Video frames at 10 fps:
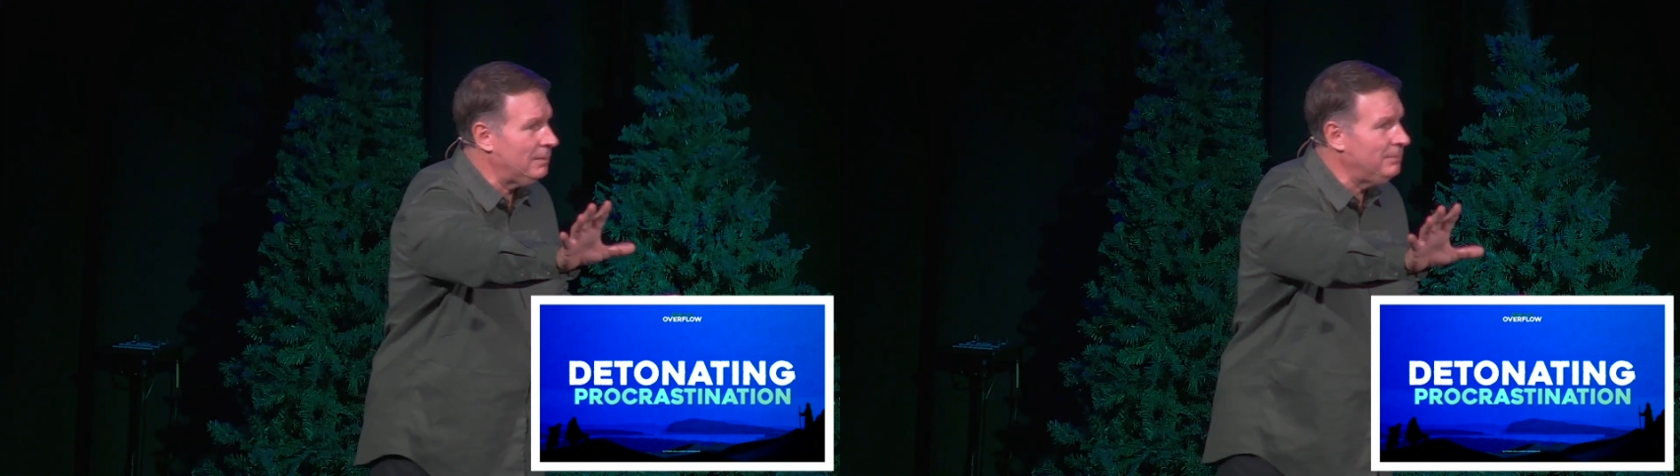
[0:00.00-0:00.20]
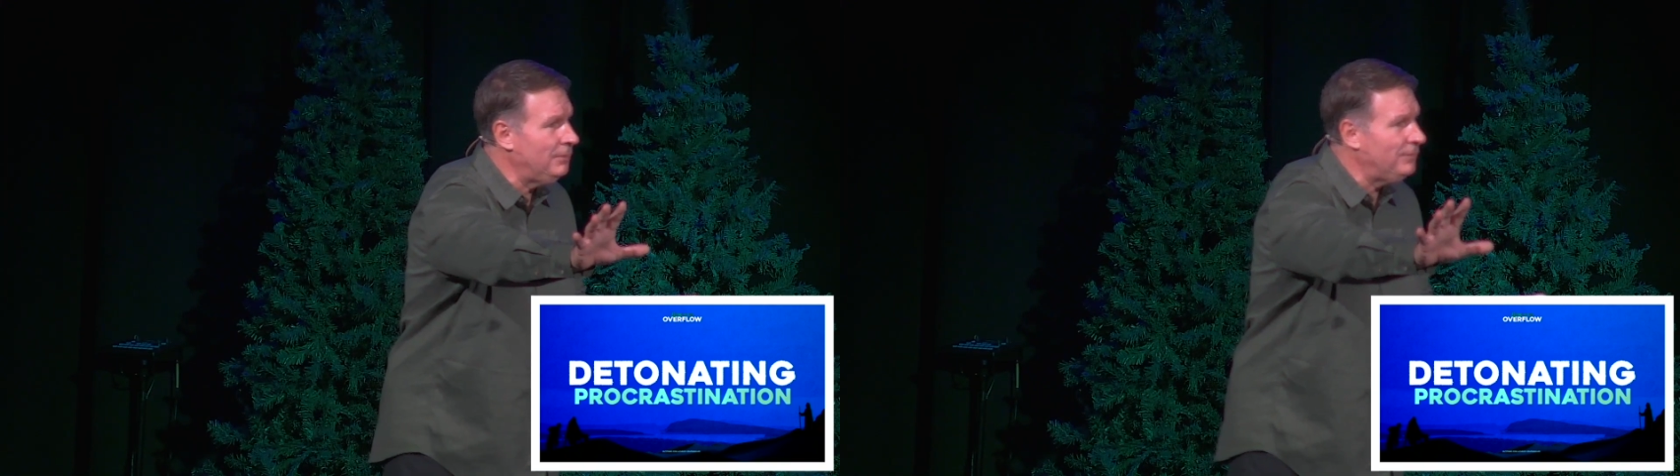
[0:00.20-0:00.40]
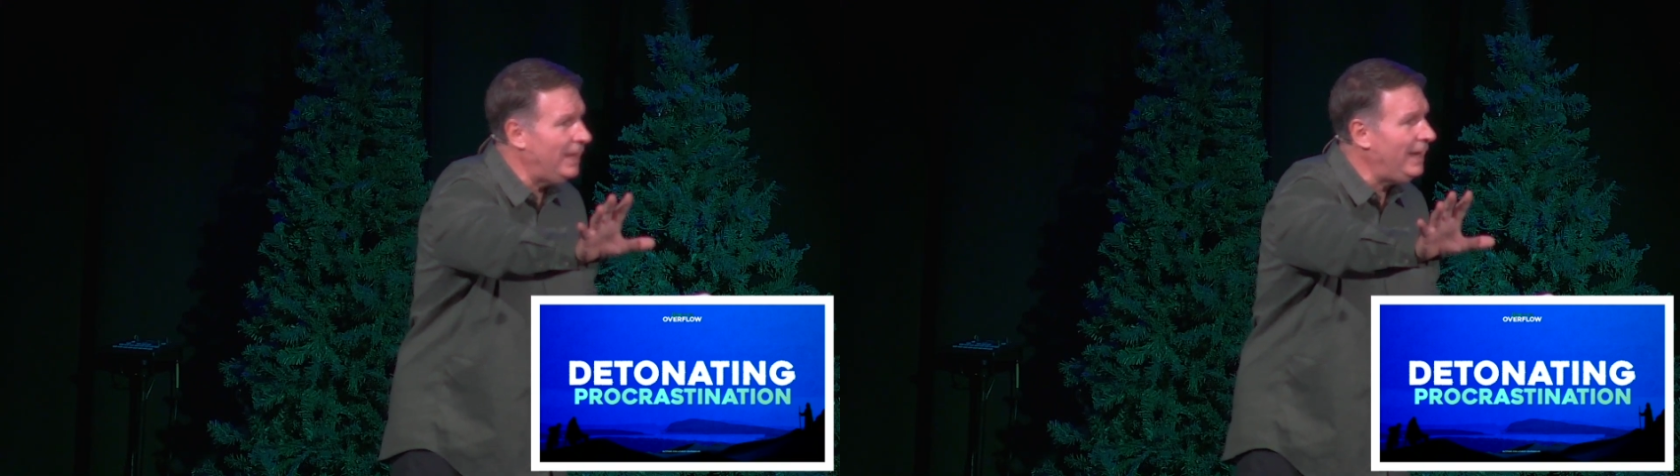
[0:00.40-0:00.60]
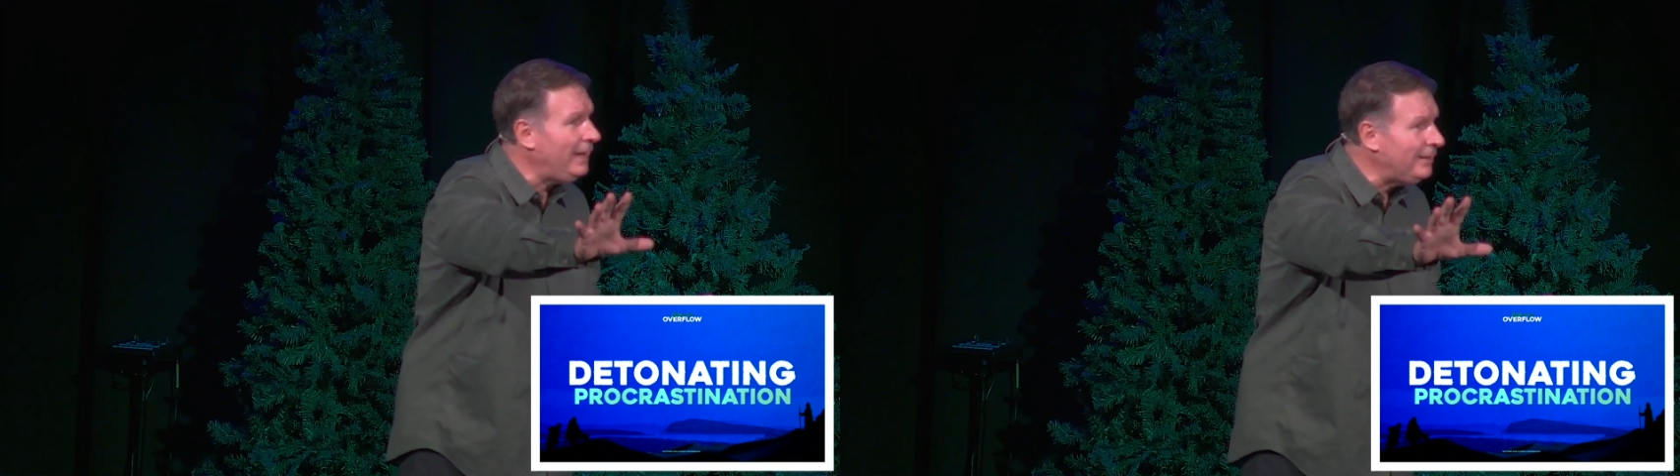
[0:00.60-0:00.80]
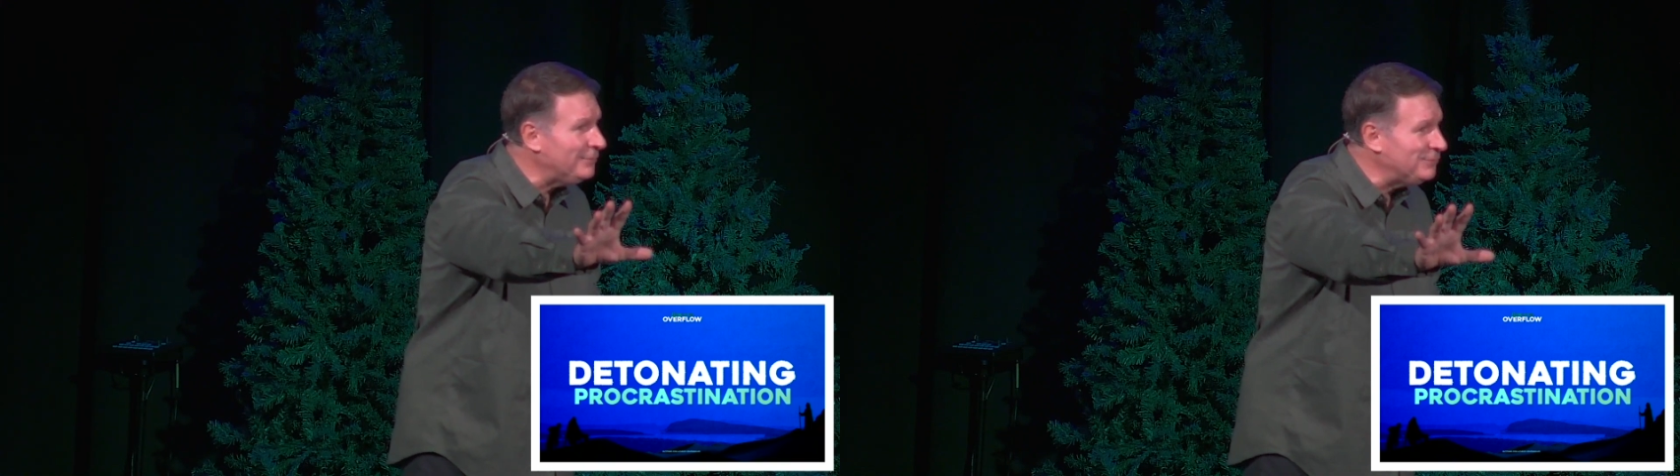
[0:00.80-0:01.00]
move
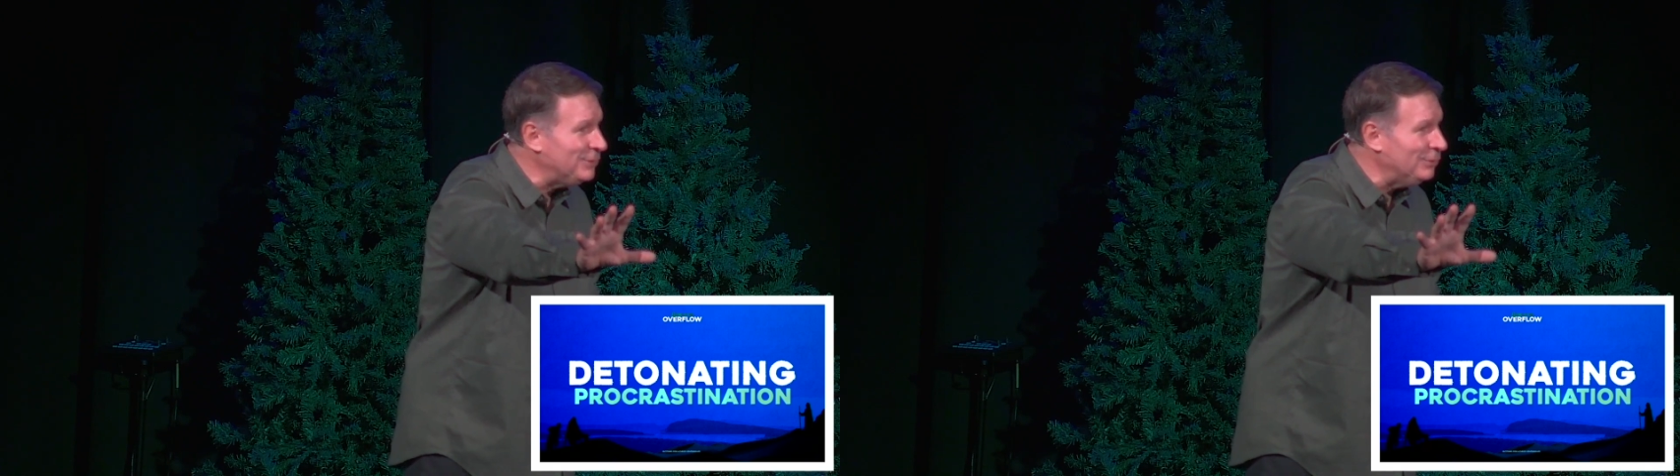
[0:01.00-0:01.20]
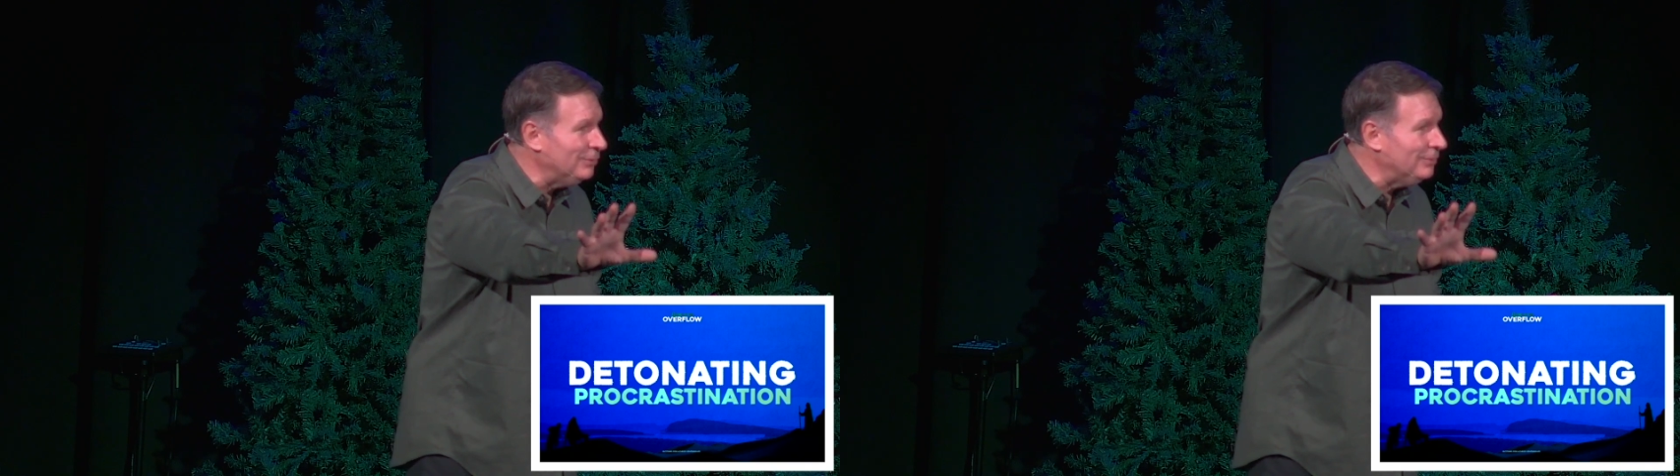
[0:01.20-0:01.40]
ahead of you.